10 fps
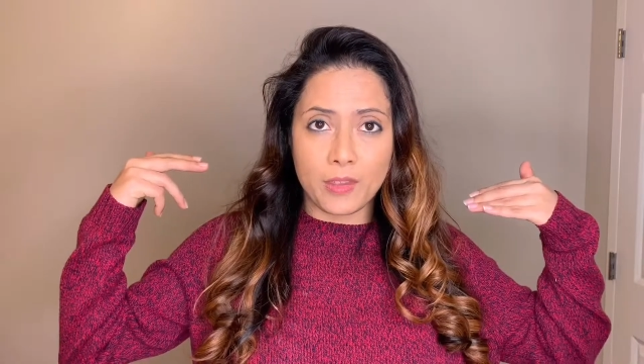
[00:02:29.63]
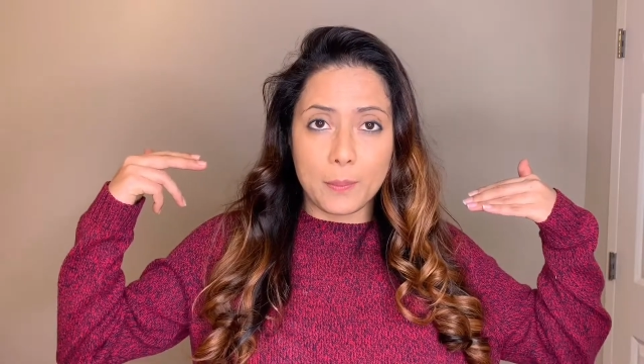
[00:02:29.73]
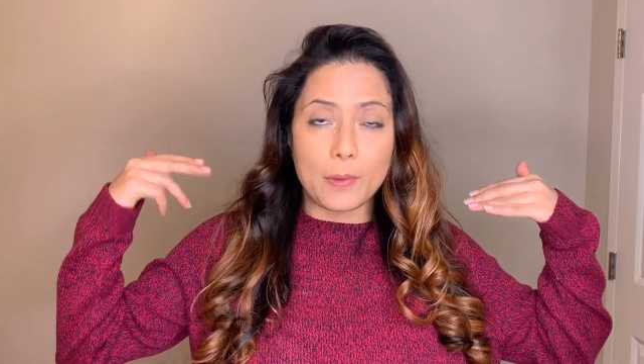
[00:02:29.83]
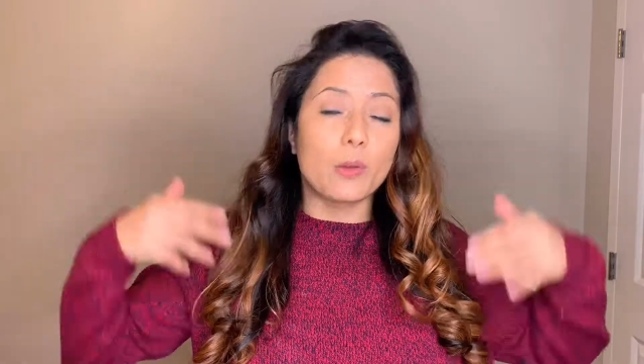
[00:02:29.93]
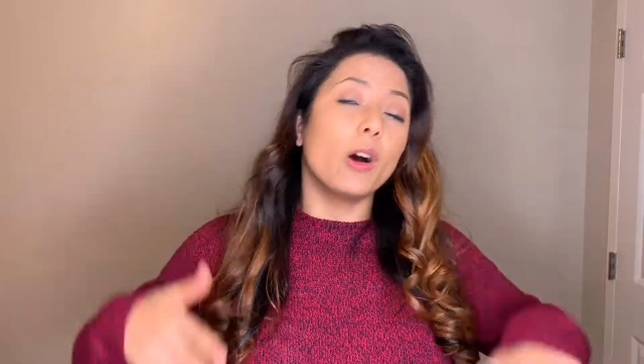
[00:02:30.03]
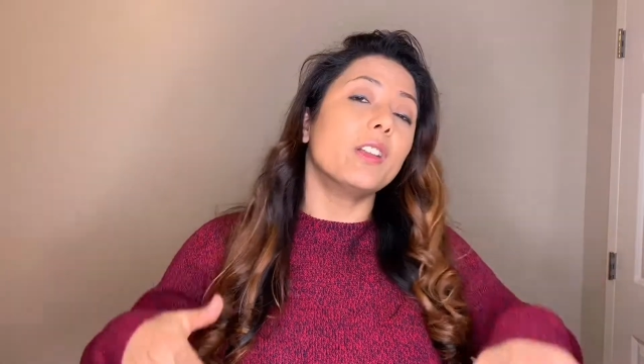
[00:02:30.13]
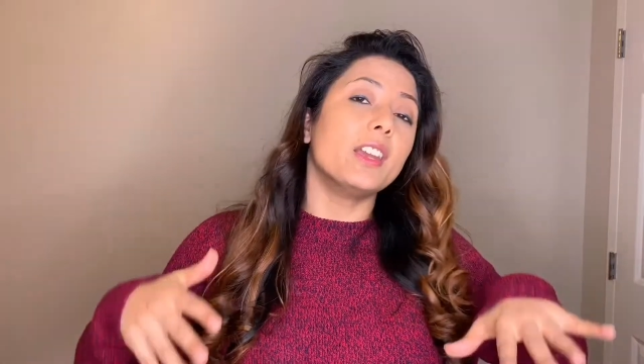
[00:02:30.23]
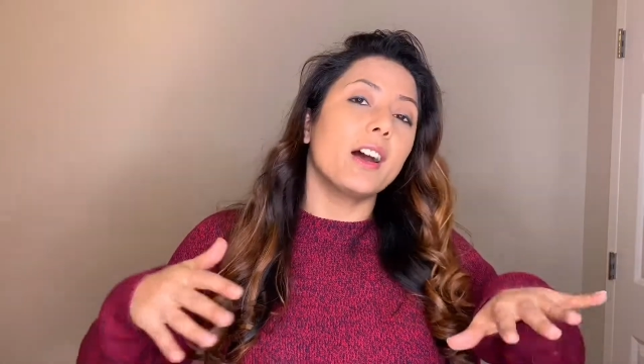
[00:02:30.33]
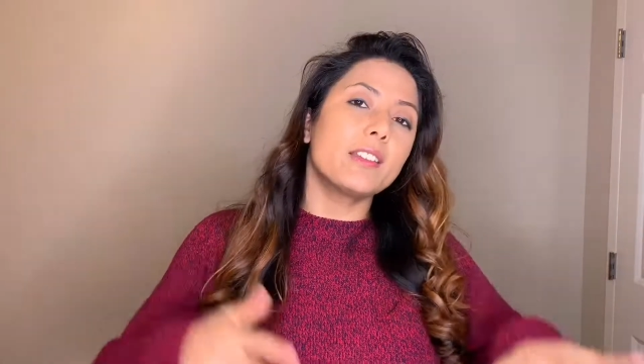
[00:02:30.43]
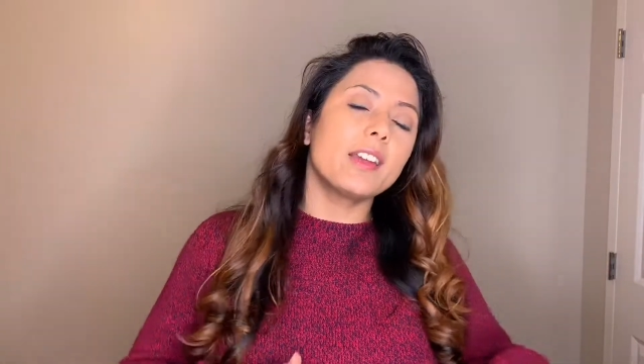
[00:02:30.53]
But on the
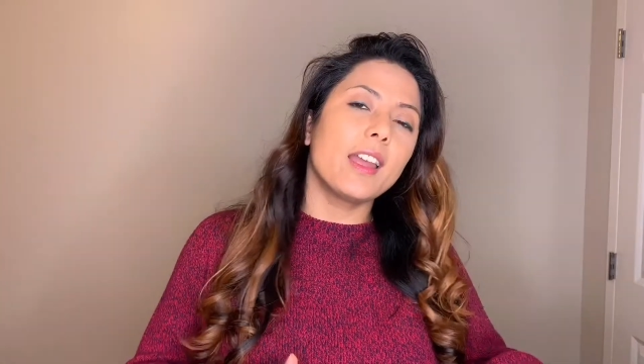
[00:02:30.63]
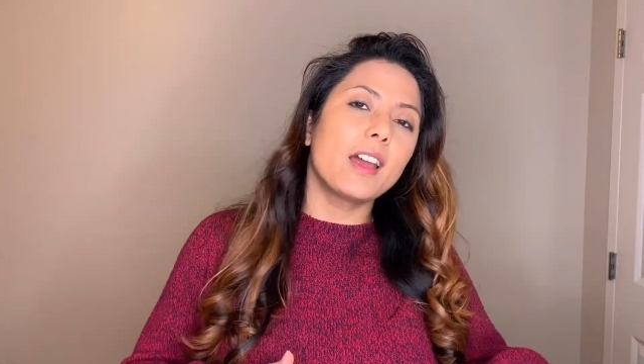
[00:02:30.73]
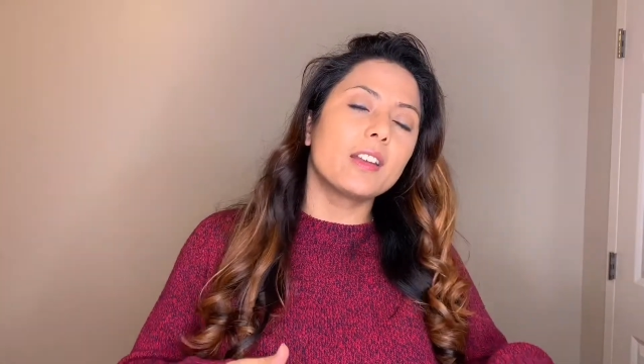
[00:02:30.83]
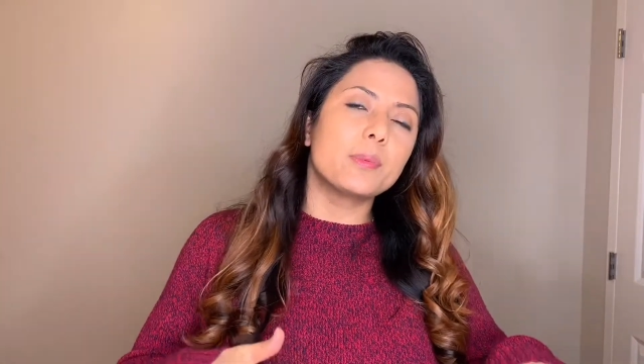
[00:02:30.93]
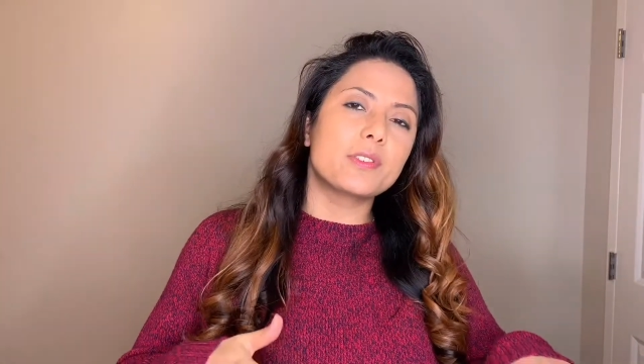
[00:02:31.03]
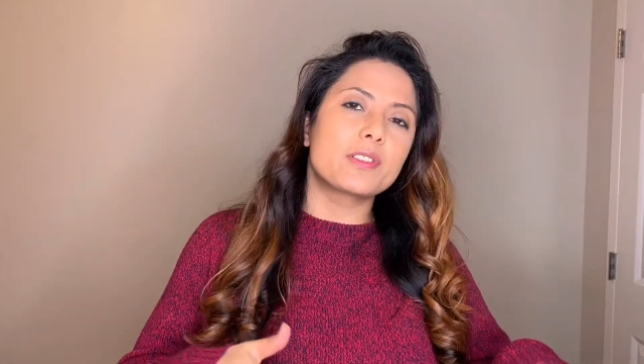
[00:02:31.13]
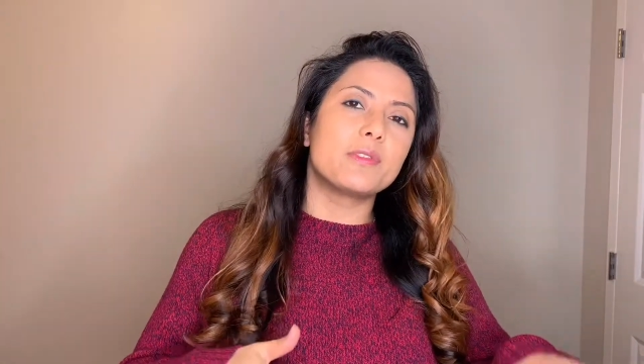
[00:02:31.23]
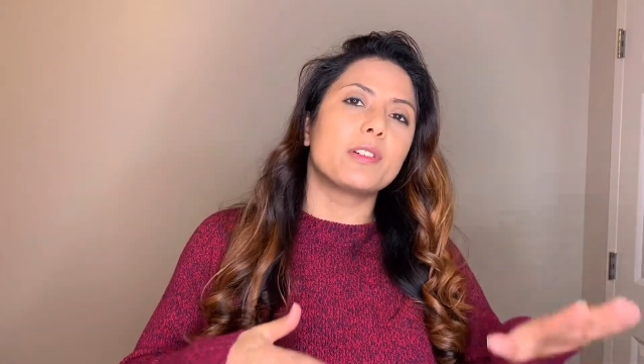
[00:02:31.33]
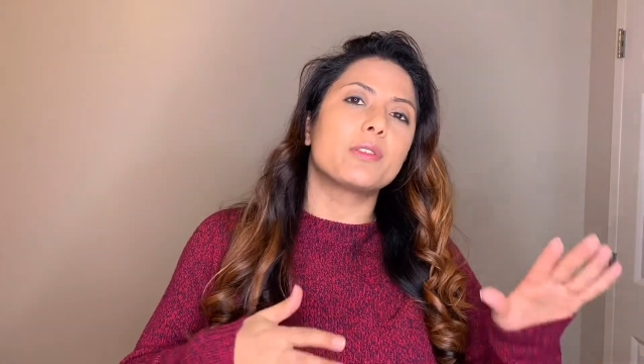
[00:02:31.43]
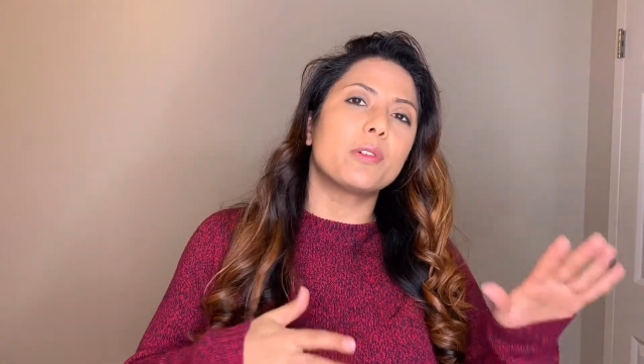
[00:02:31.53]
other hand, a person
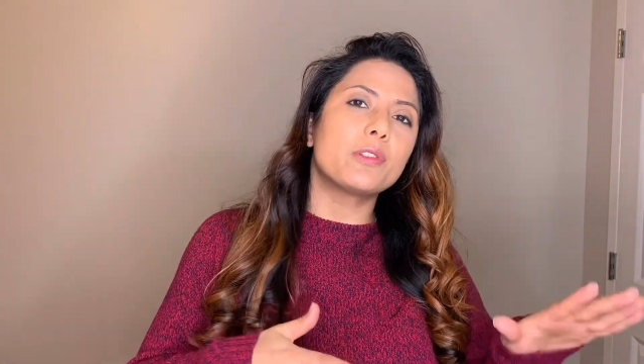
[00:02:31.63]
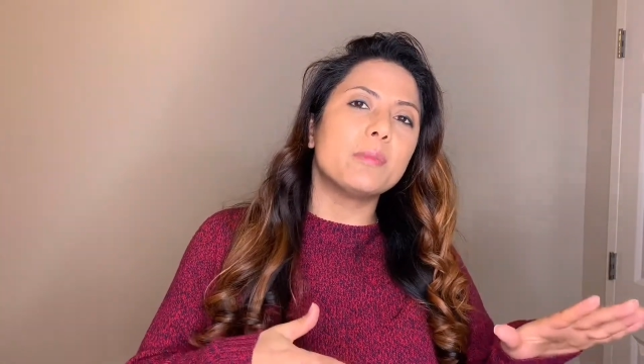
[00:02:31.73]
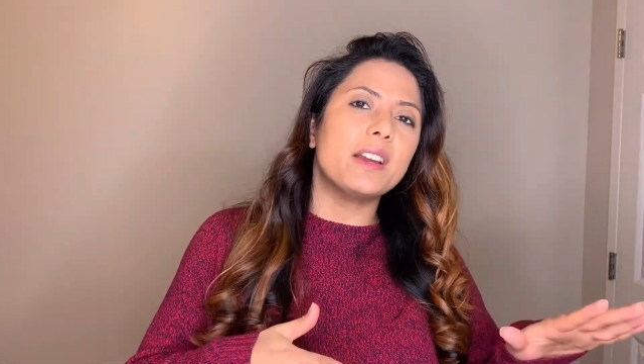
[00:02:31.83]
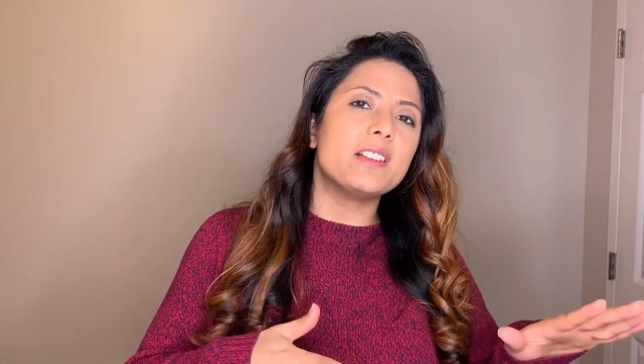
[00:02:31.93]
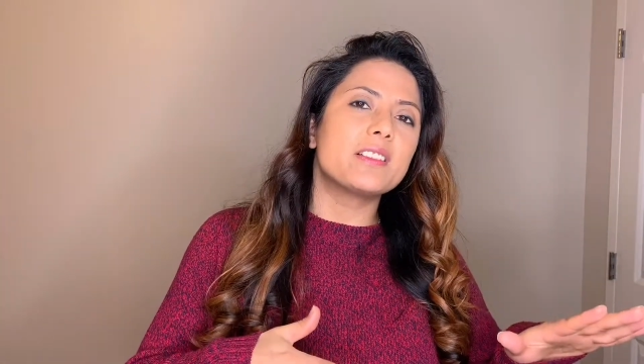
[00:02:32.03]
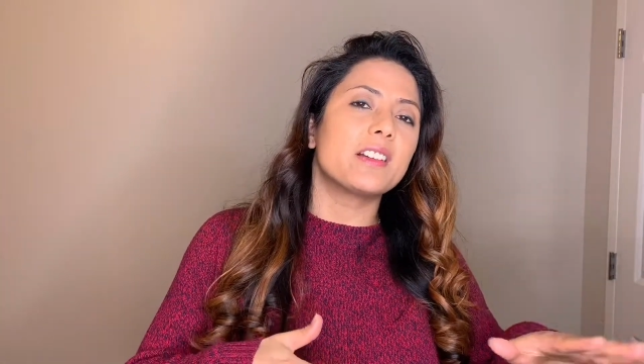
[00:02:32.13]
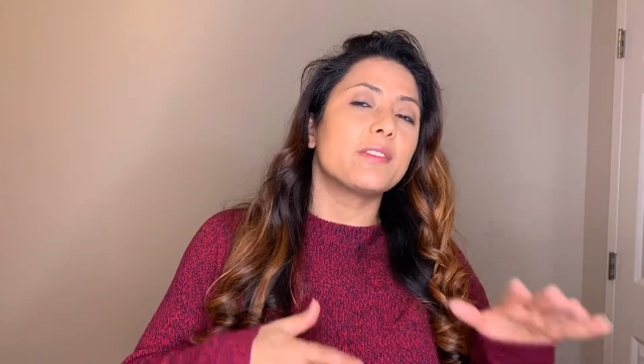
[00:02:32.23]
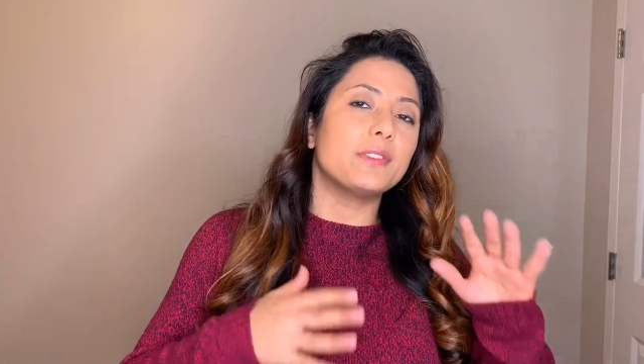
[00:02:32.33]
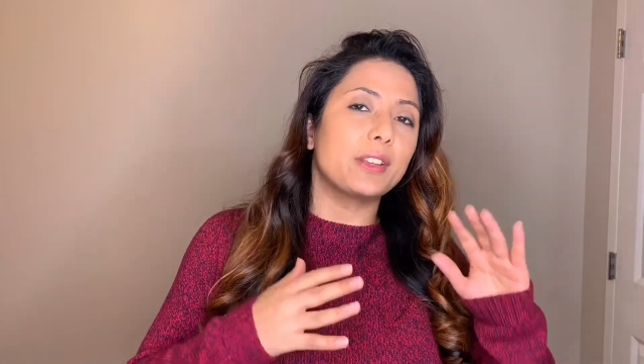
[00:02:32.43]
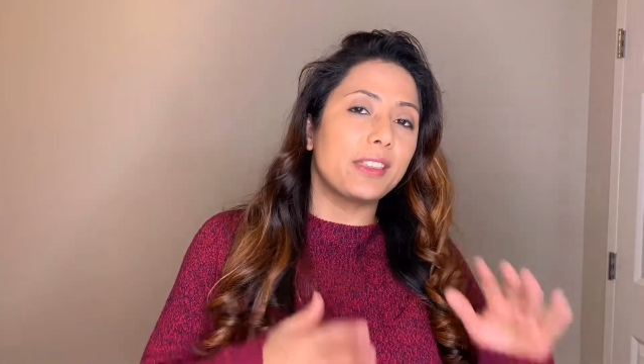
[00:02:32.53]
with a growth mindset,
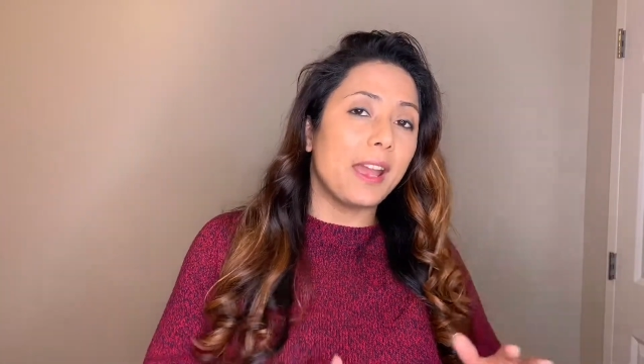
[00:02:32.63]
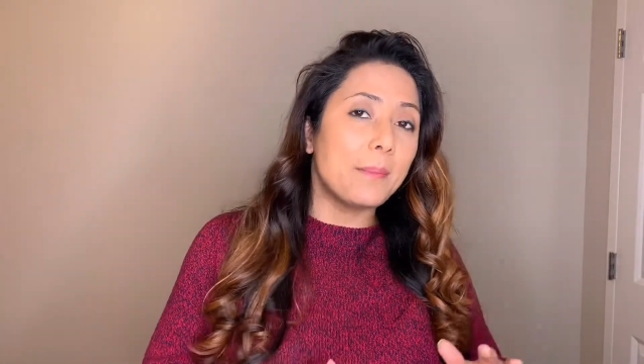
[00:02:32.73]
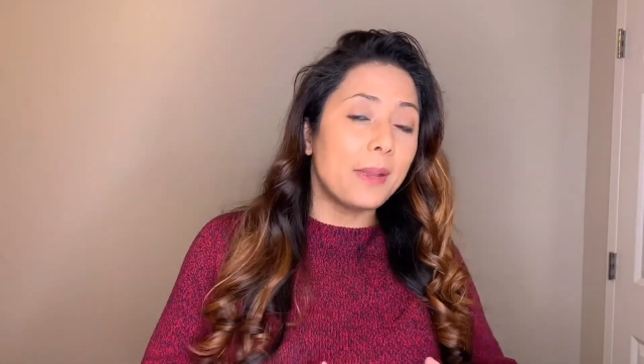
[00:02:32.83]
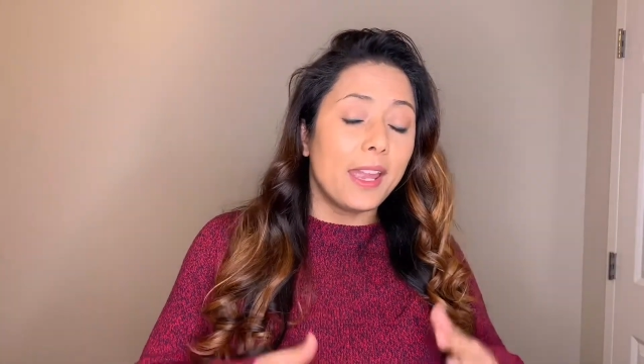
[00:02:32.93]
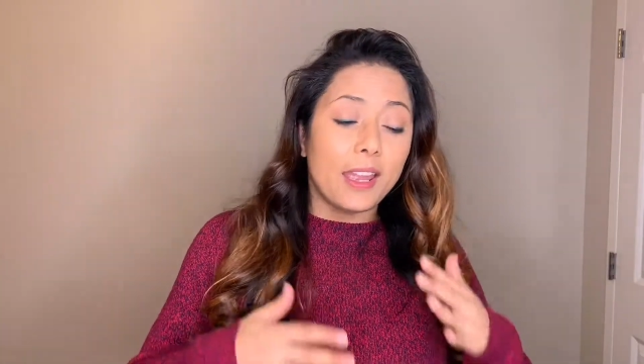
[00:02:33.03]
for them,